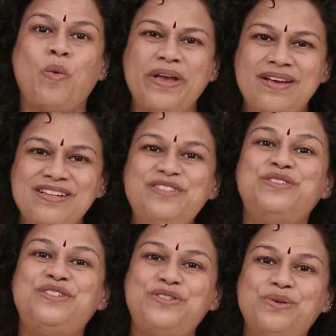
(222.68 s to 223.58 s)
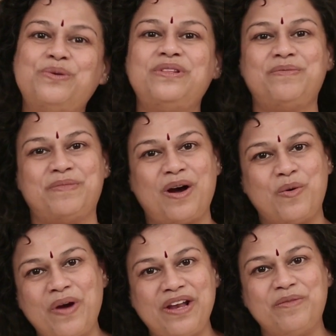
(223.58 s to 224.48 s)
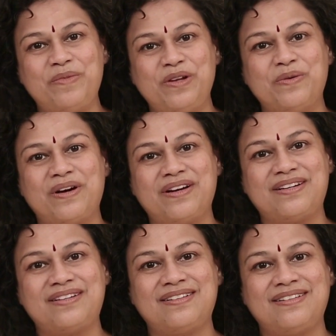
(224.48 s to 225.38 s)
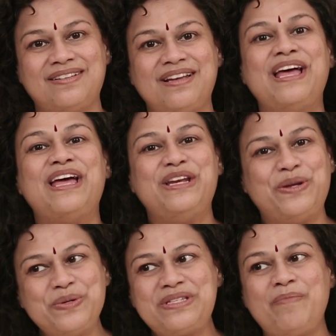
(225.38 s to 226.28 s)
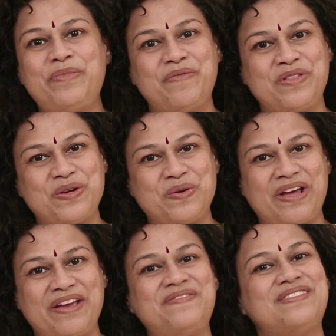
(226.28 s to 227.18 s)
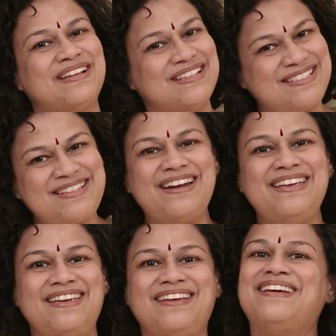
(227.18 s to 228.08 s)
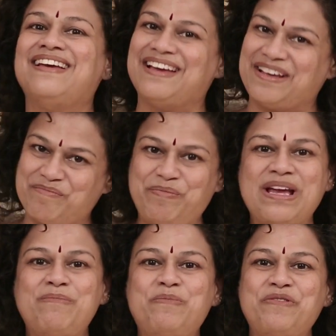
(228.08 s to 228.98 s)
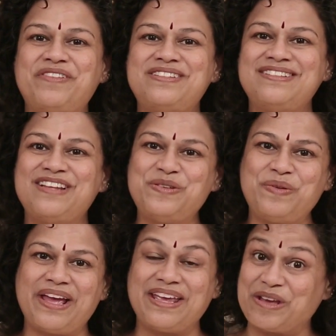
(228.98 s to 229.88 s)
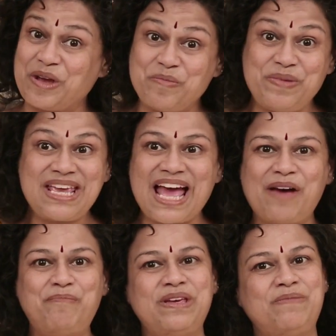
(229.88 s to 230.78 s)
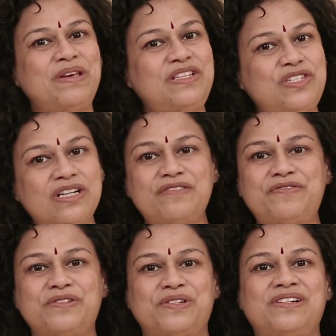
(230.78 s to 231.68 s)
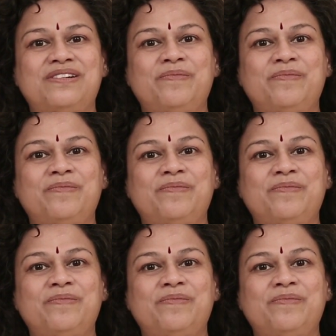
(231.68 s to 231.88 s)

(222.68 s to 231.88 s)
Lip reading: Why can't you show them how valuable you are? Do something with your life. Study. Pick up a profession that you like. Be happy. Be cheerful.